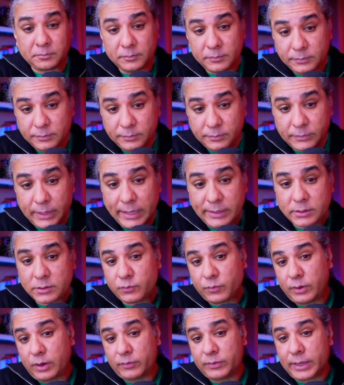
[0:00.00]
That's
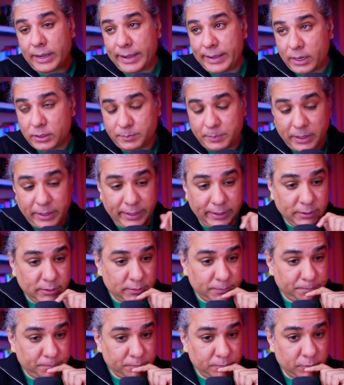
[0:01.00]
one of the high-rise
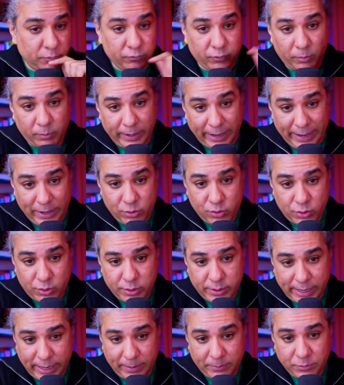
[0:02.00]
buildings from
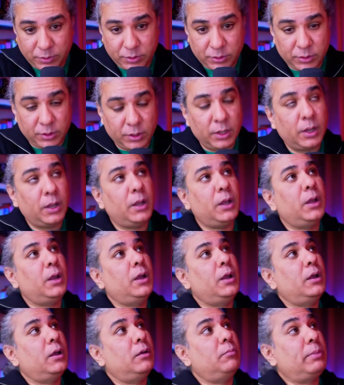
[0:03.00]
ancient times.
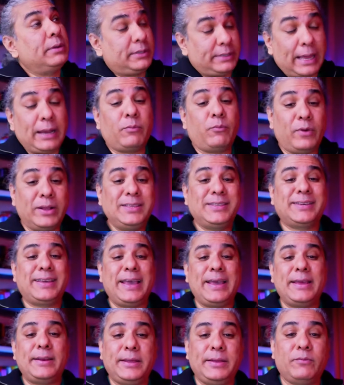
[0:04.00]
But that, once
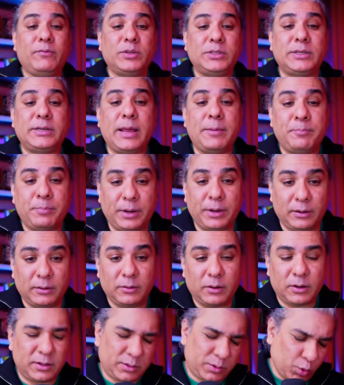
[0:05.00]
again, it was a temple
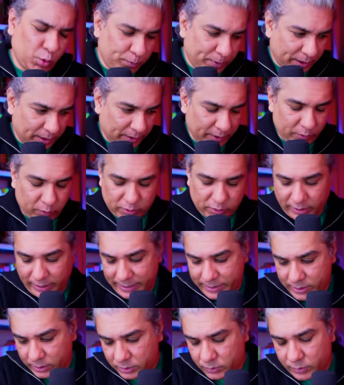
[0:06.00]
or a stupa. It was a
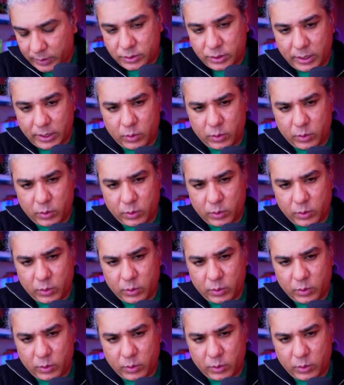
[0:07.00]
religious structure.